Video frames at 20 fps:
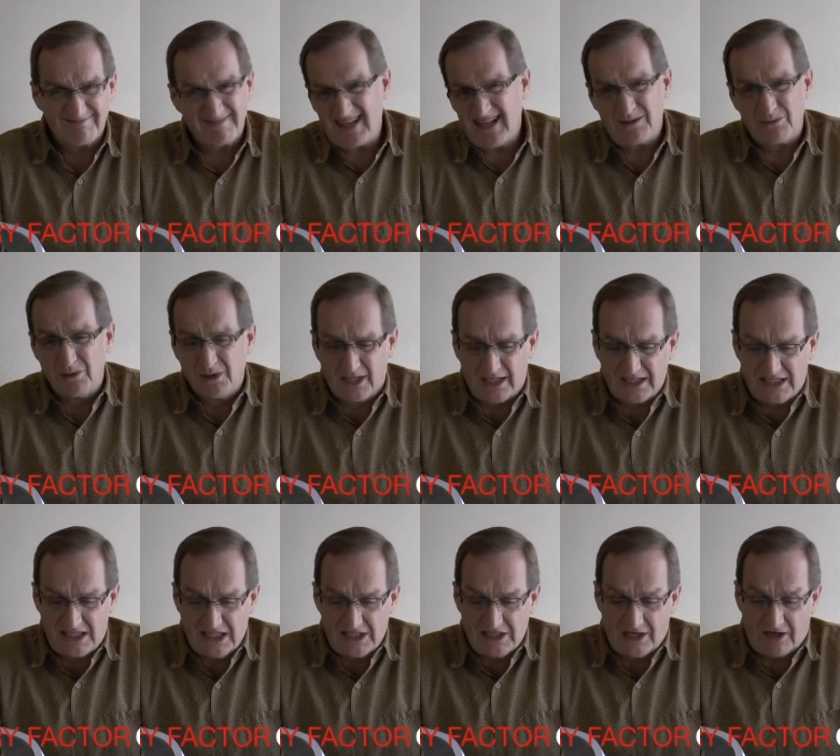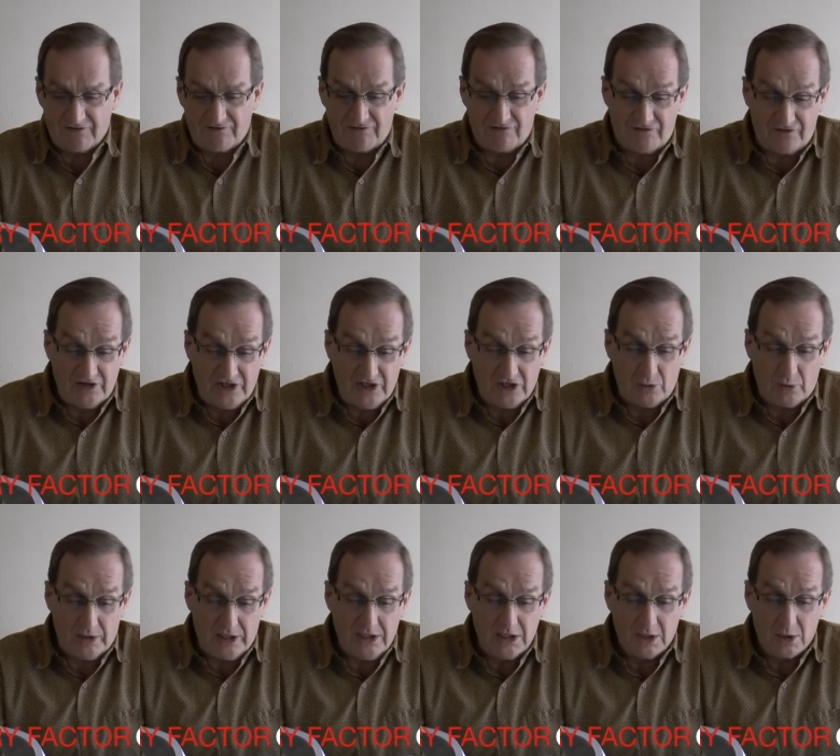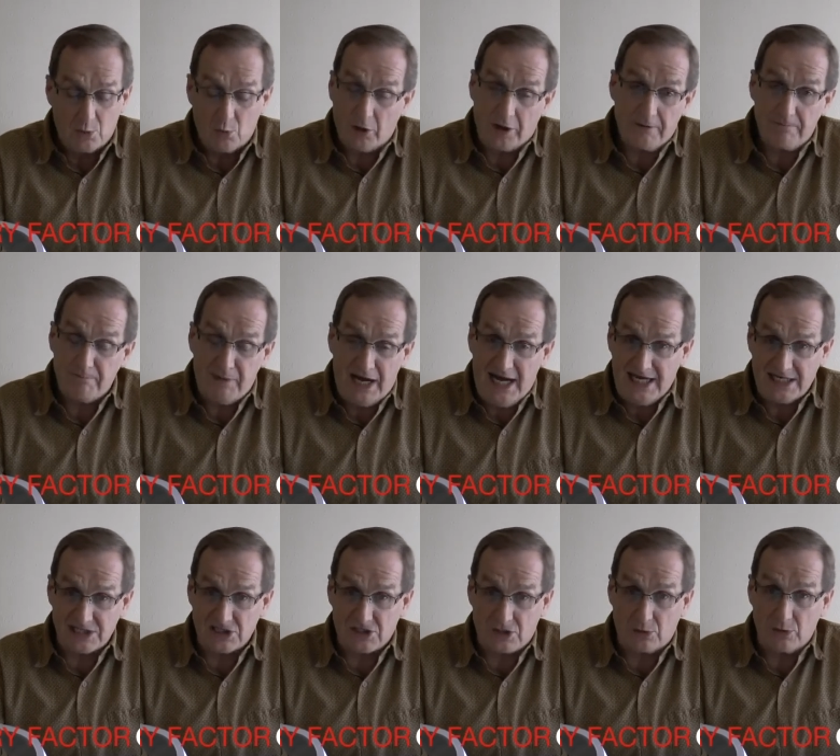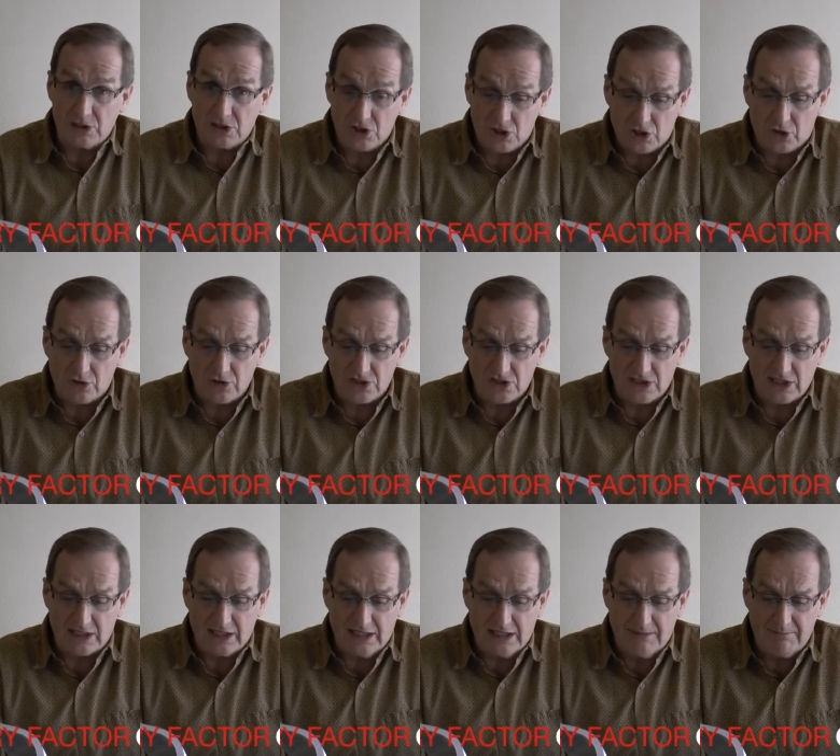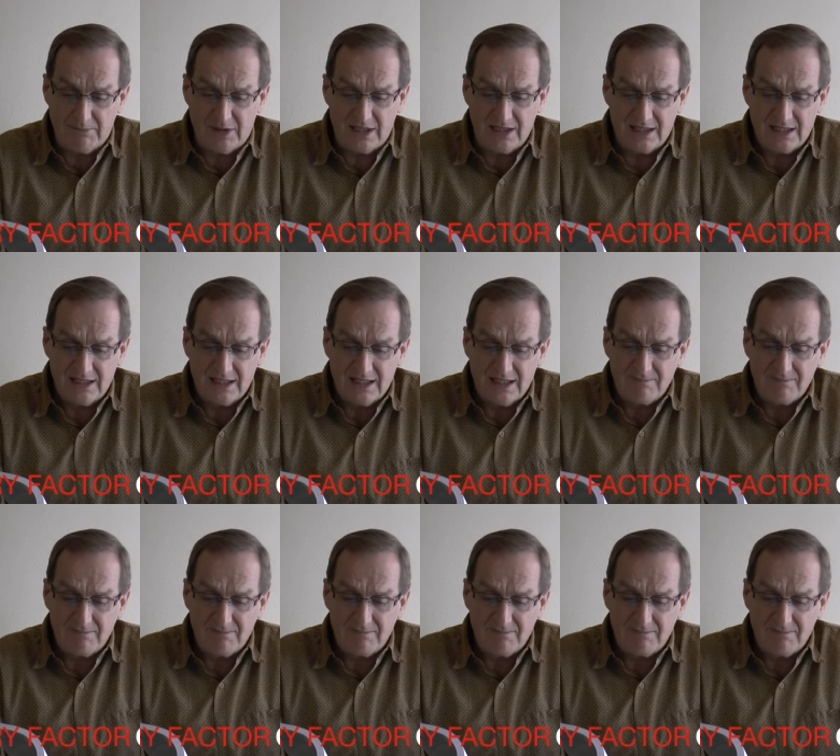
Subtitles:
I really did not feel we were to pastor a church again, but